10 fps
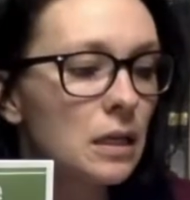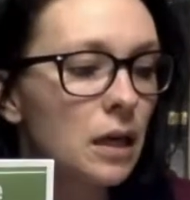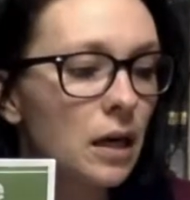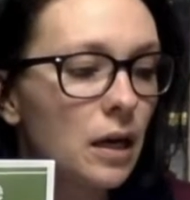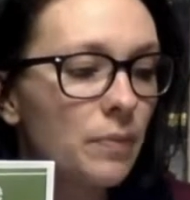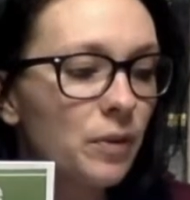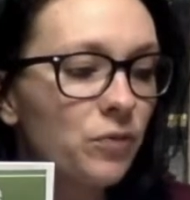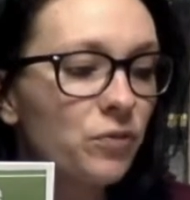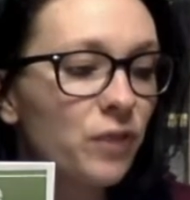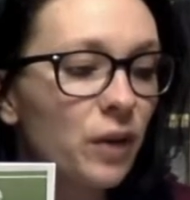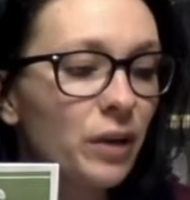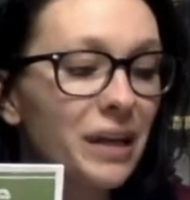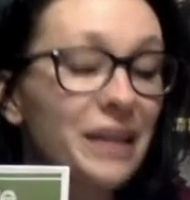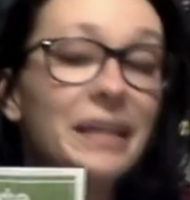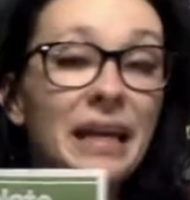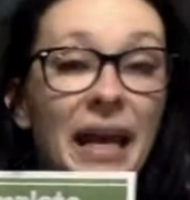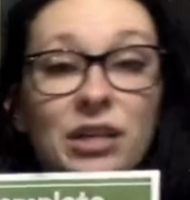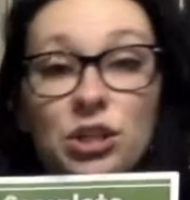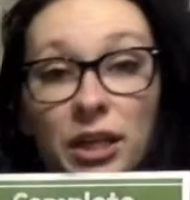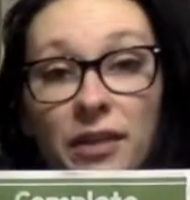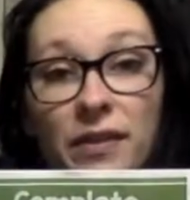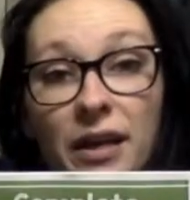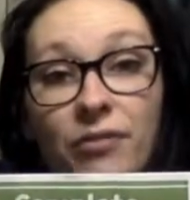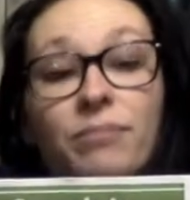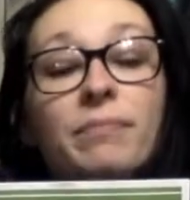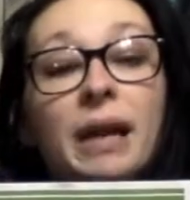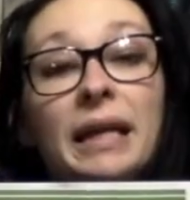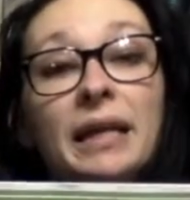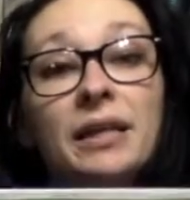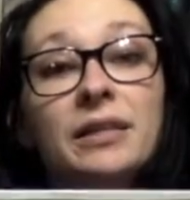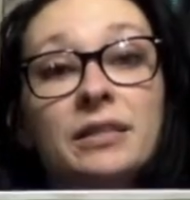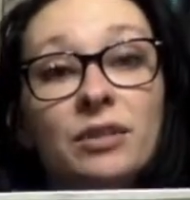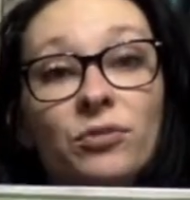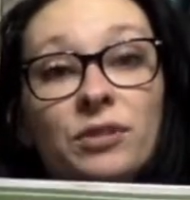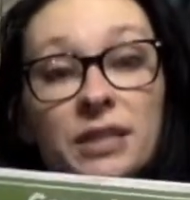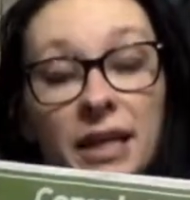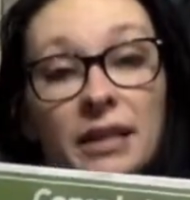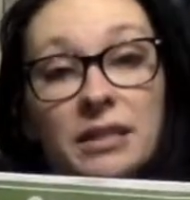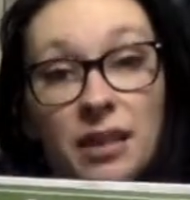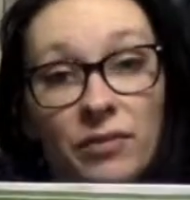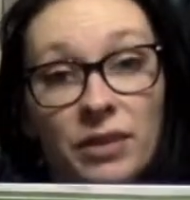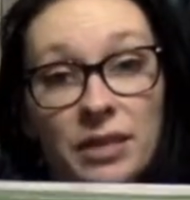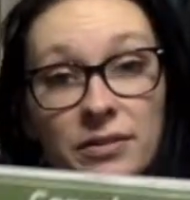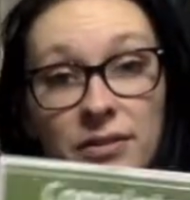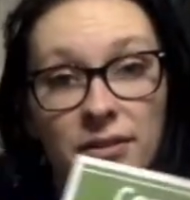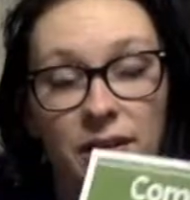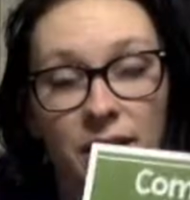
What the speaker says: They're very engaging and they have many different activities.